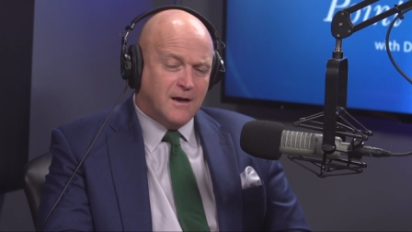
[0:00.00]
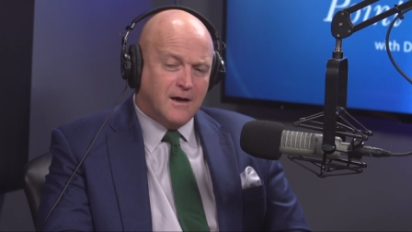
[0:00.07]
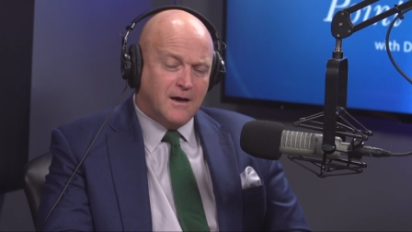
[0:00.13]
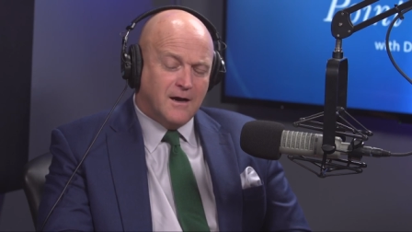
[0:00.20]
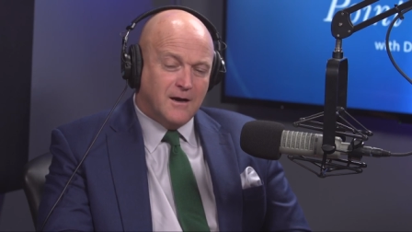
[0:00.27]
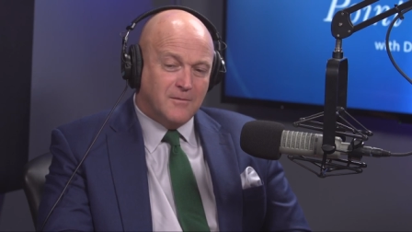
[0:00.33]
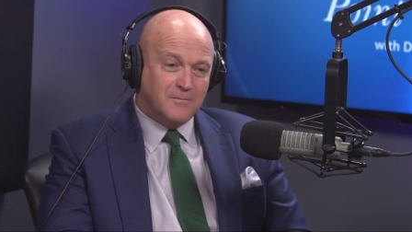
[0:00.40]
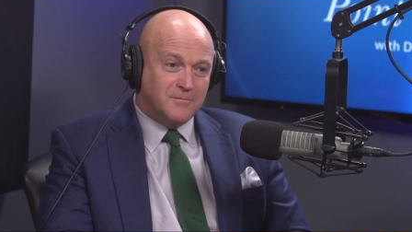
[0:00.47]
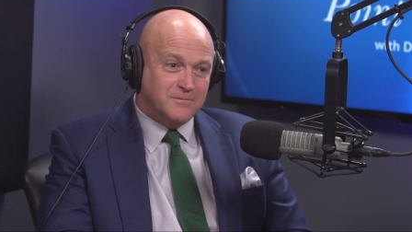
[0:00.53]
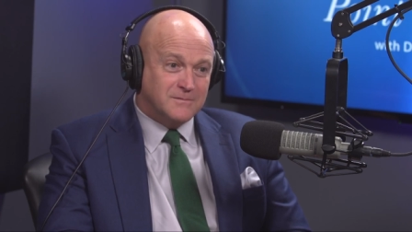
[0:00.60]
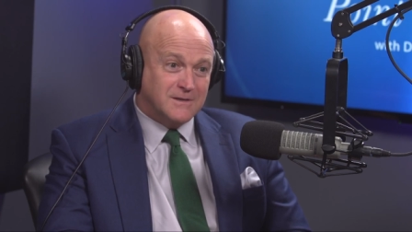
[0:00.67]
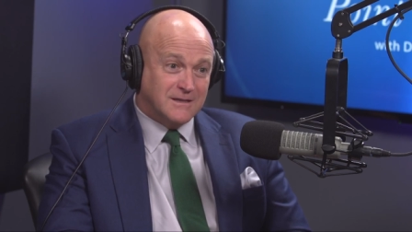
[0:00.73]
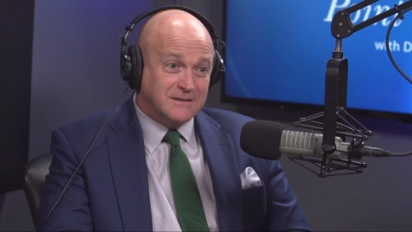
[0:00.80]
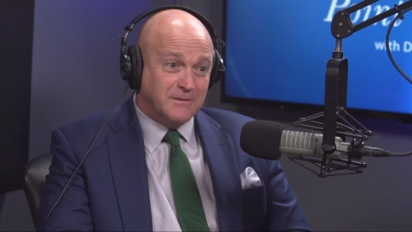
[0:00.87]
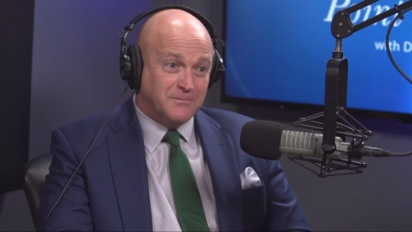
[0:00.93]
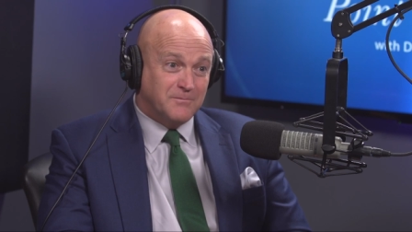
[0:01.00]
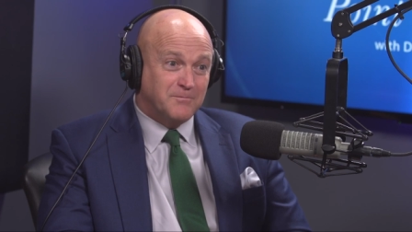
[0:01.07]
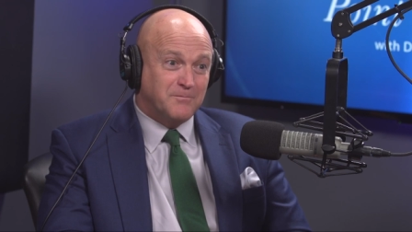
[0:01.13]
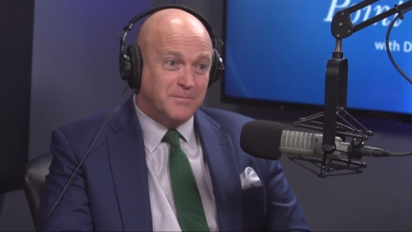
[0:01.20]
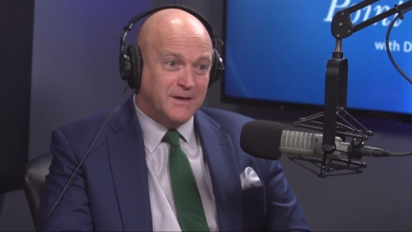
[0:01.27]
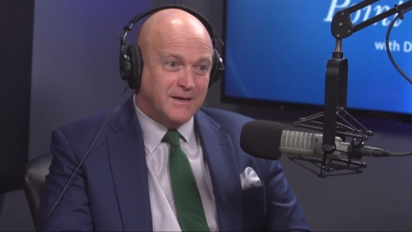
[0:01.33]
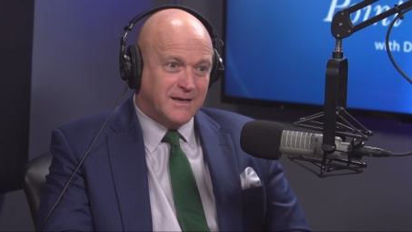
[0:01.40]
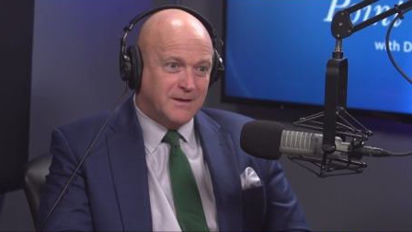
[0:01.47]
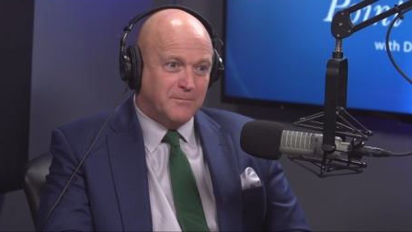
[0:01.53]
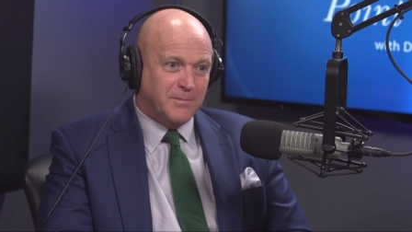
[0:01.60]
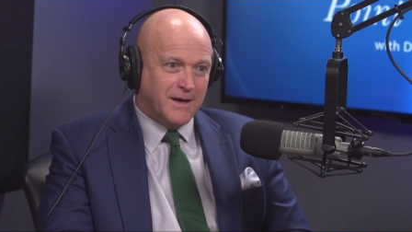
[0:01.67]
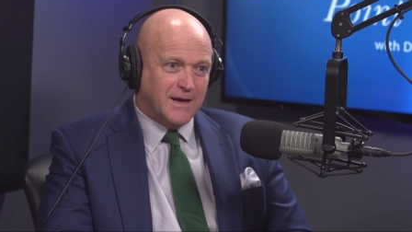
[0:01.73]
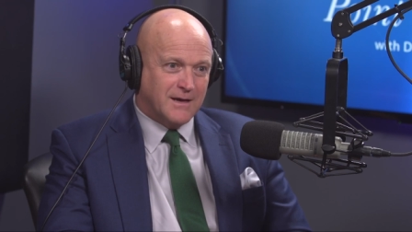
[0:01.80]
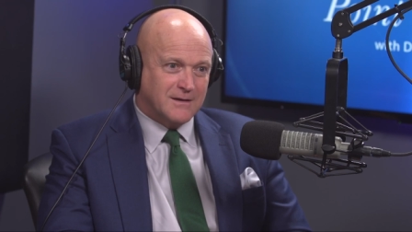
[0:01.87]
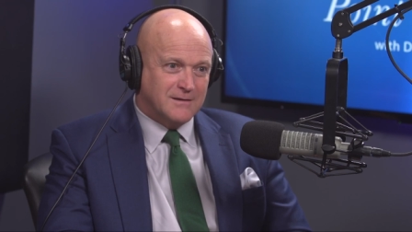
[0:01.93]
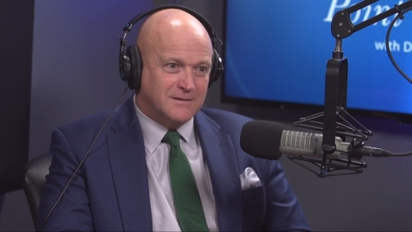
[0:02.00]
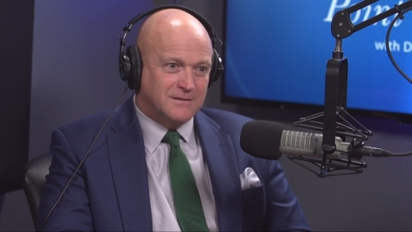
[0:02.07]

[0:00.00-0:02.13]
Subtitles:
So that's a big impact.